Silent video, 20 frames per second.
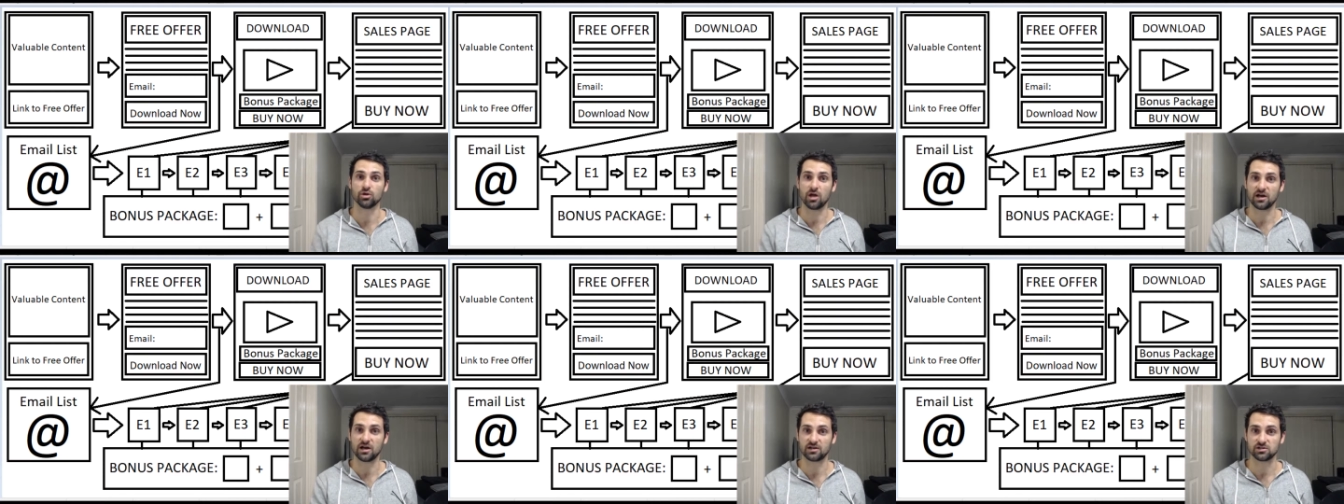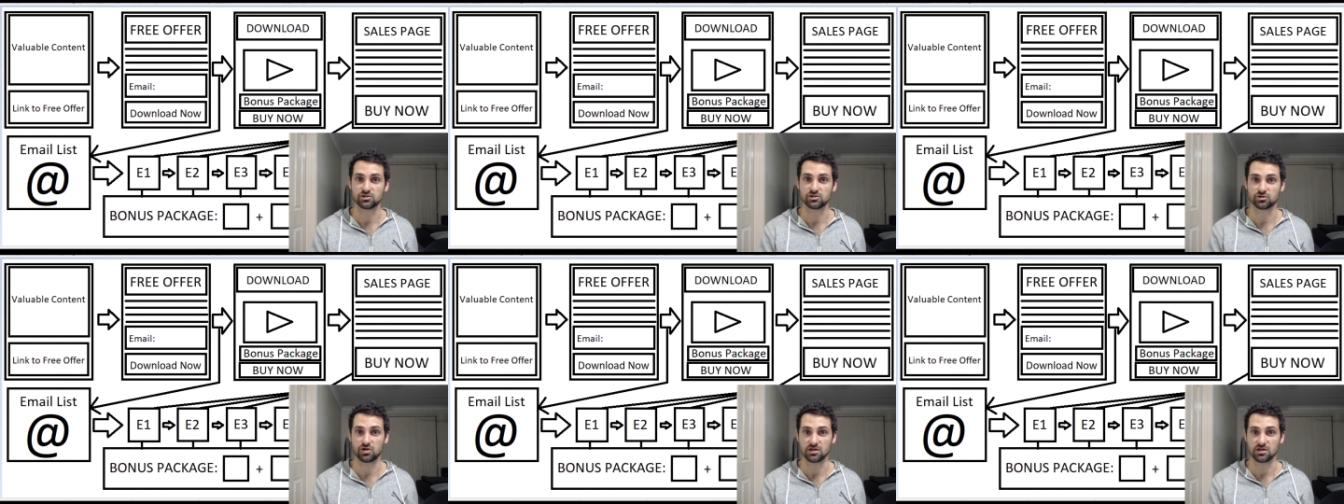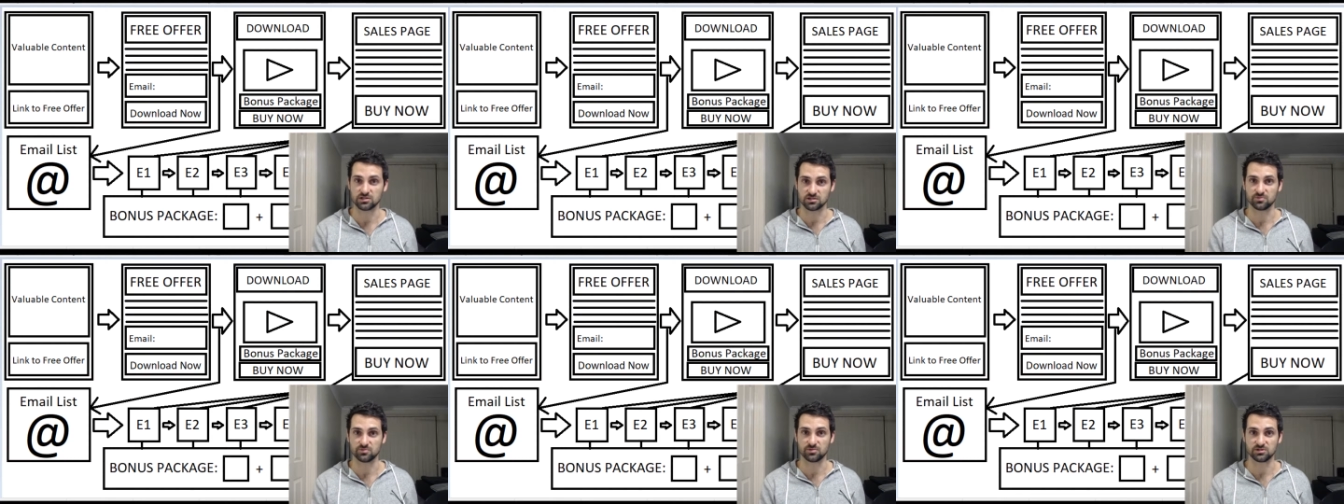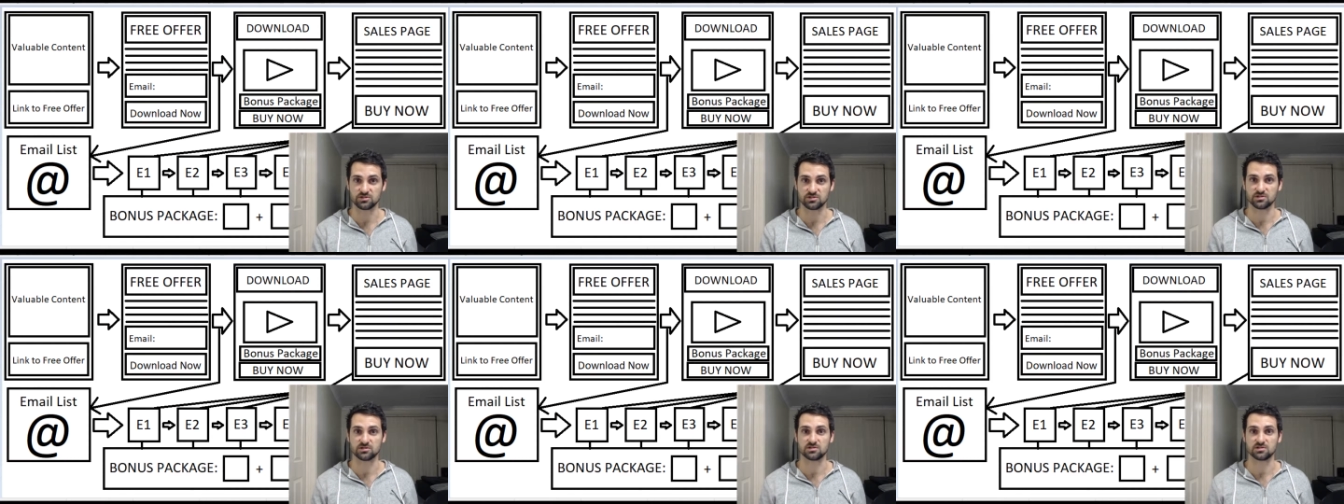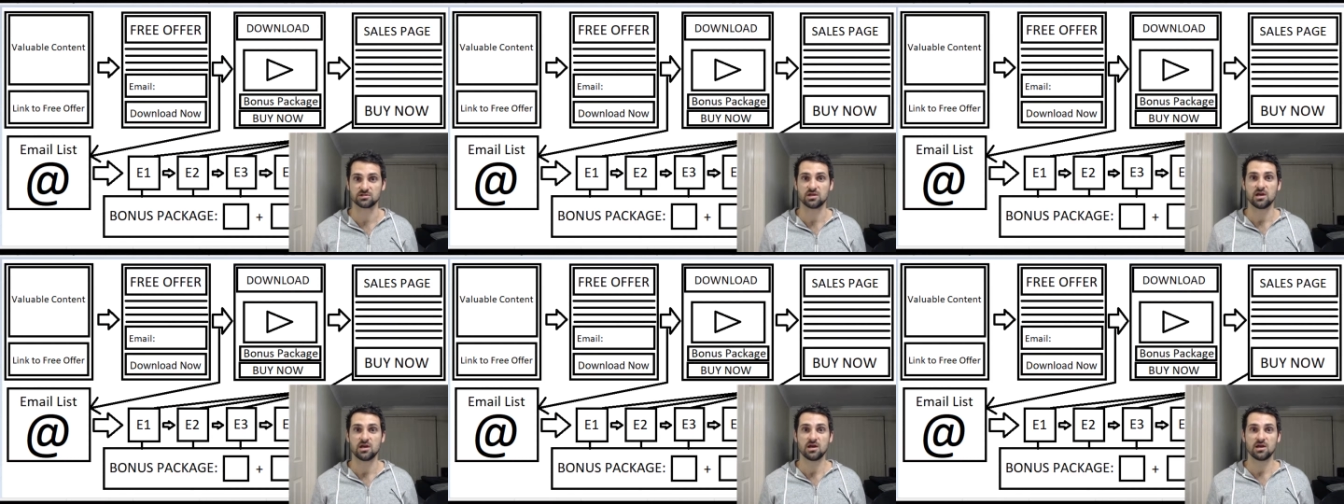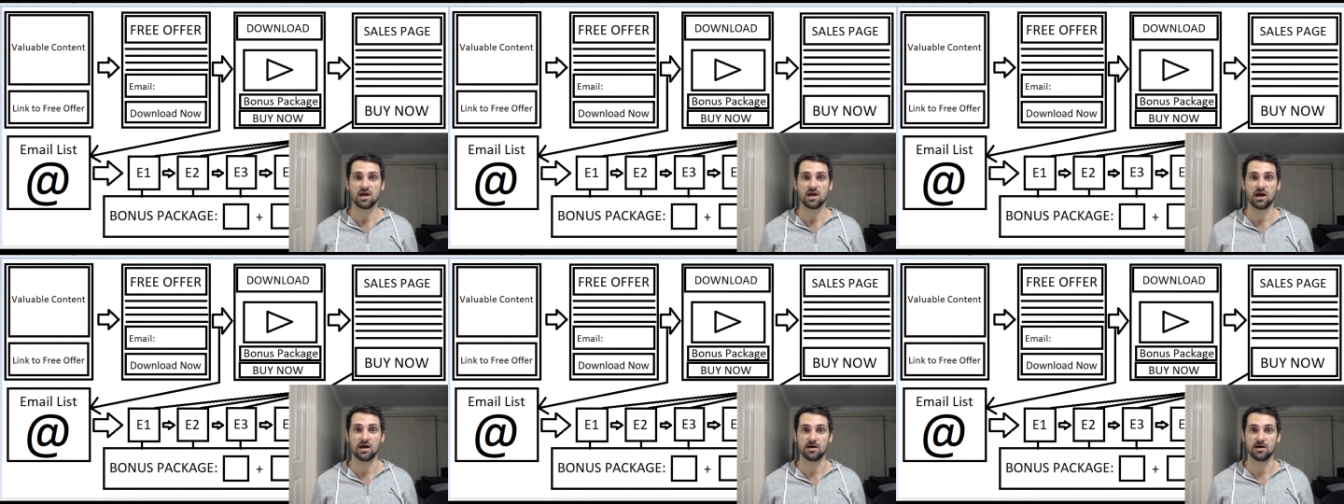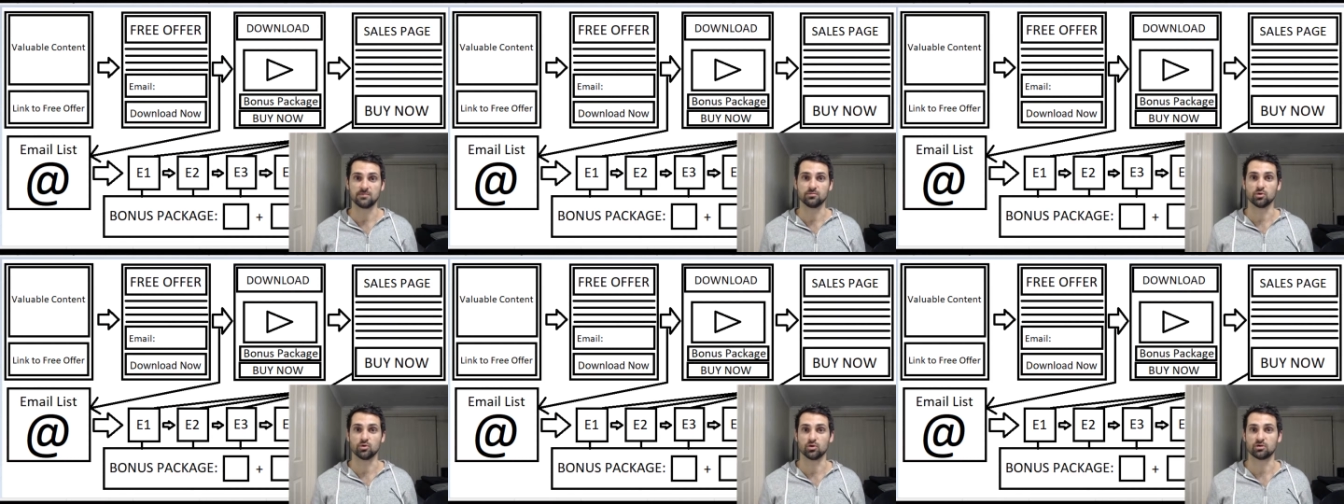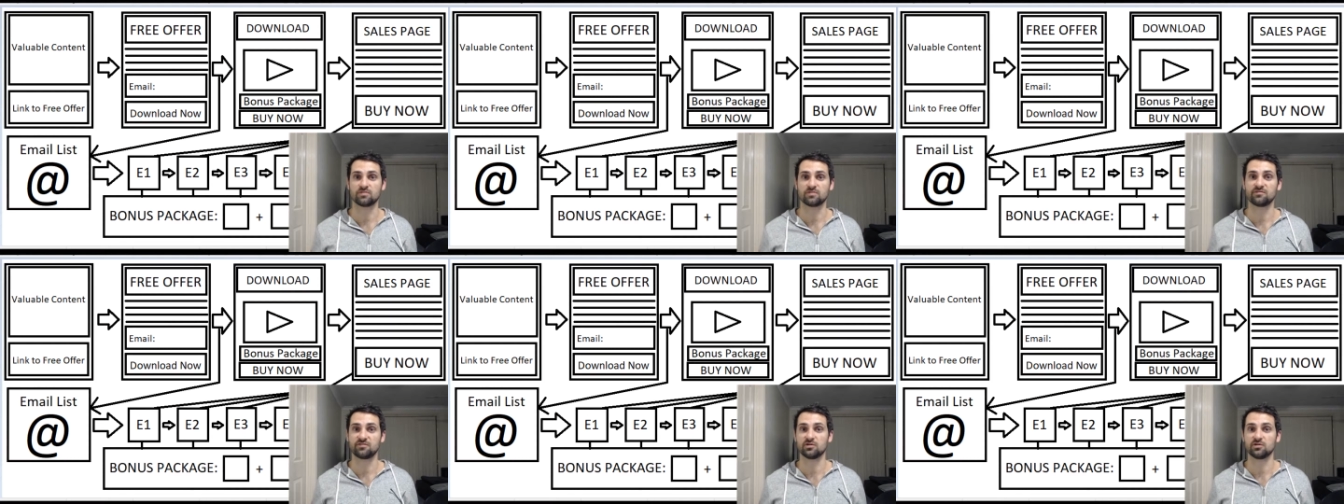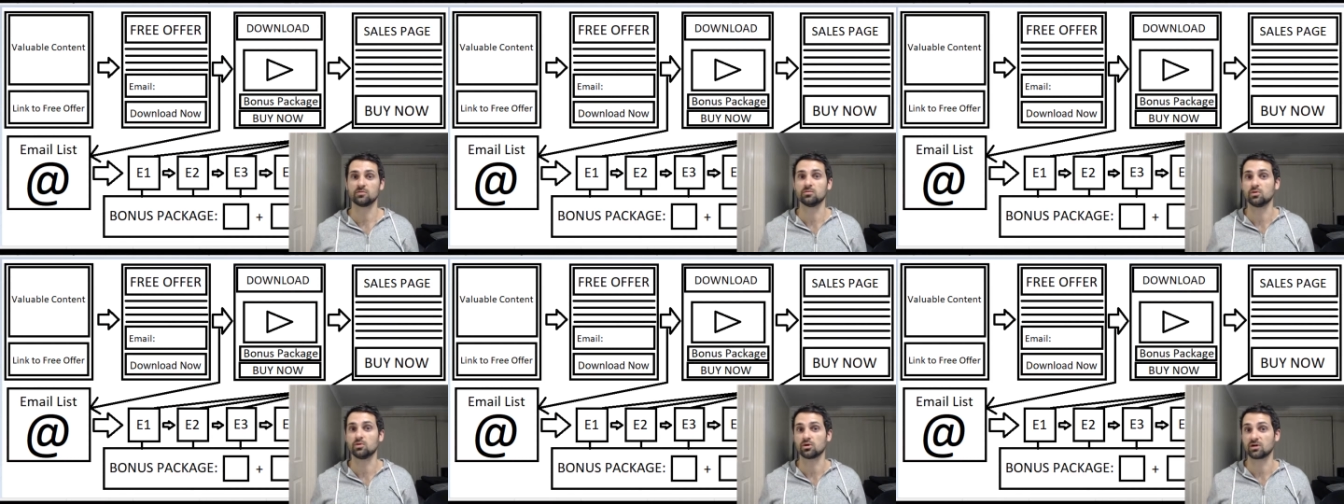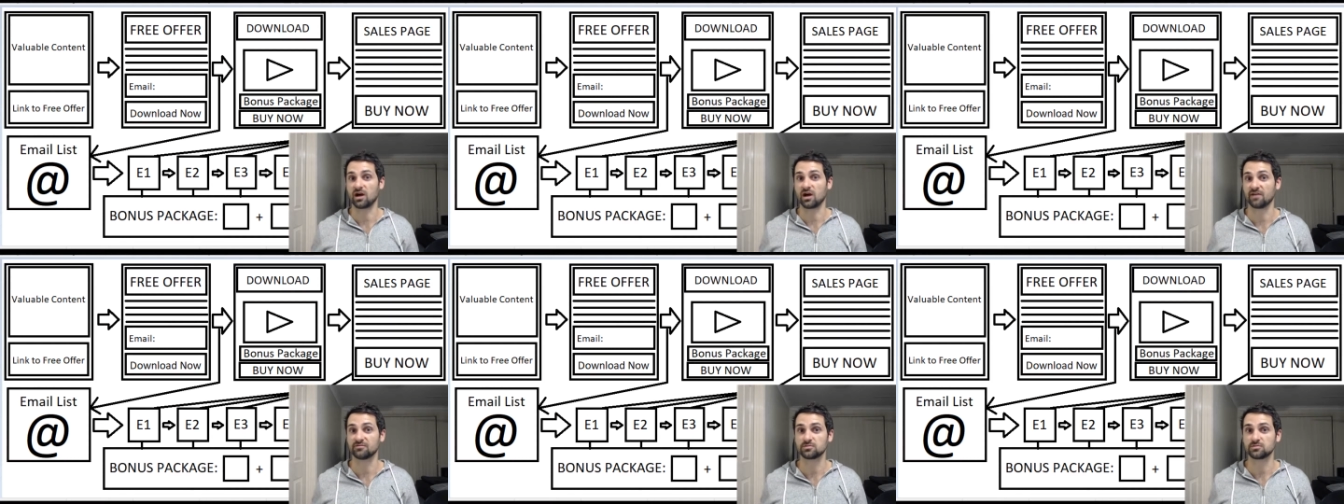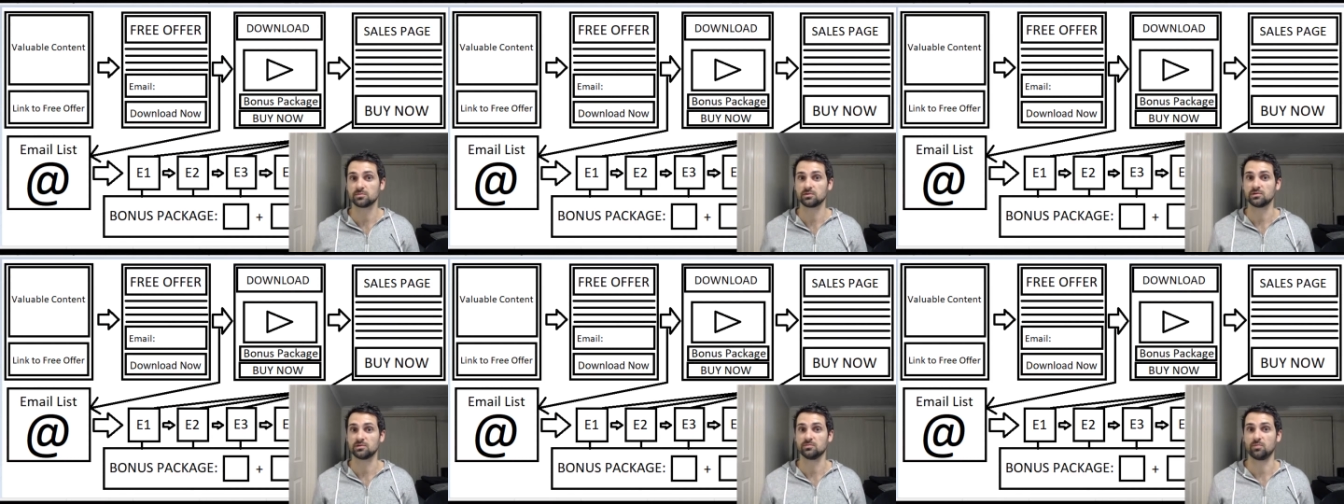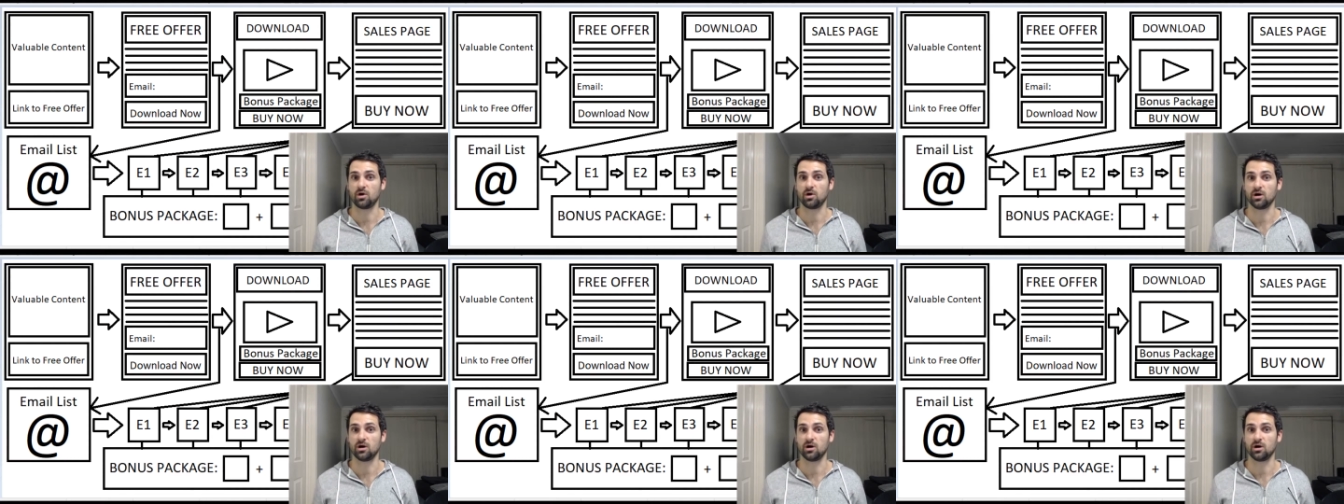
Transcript: like, and trust the business more and feel more comfortable in